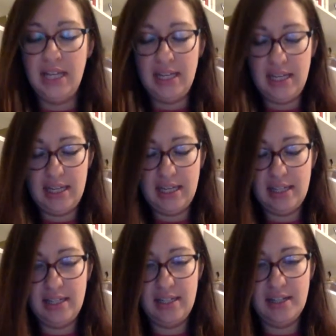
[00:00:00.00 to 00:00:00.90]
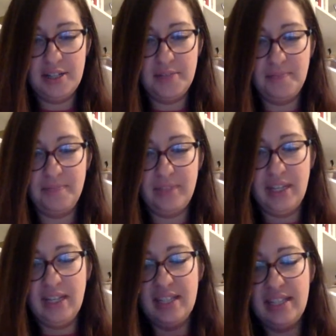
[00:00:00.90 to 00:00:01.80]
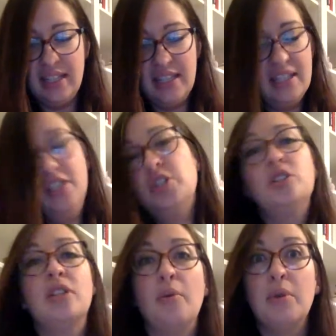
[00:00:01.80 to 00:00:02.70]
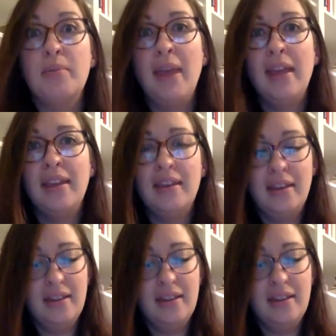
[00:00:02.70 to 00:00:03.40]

And it's the decisions that we make